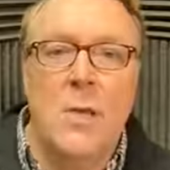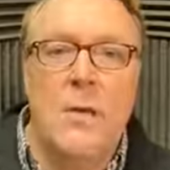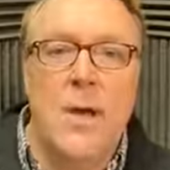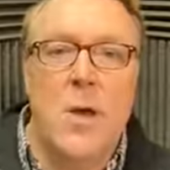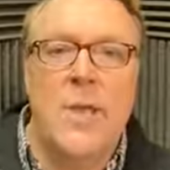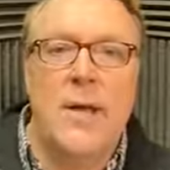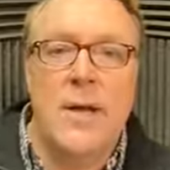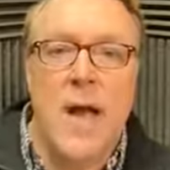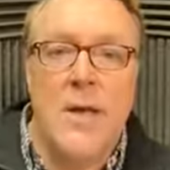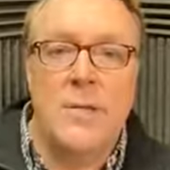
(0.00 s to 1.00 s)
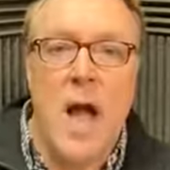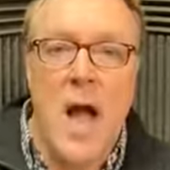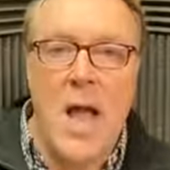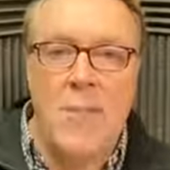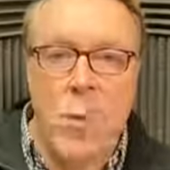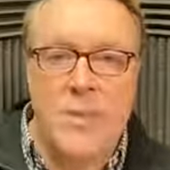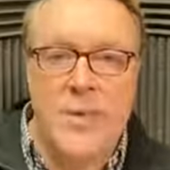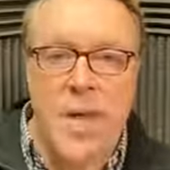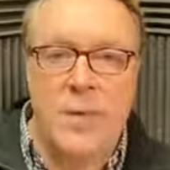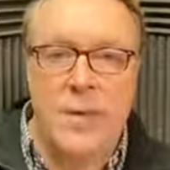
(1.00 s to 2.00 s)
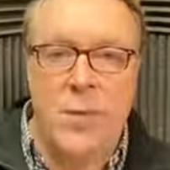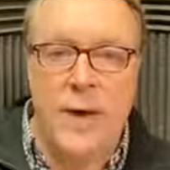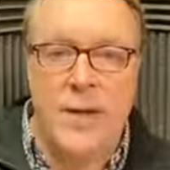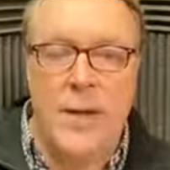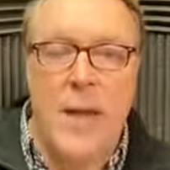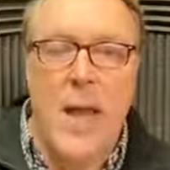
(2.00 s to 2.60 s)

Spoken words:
We know that it has a high mortality rate,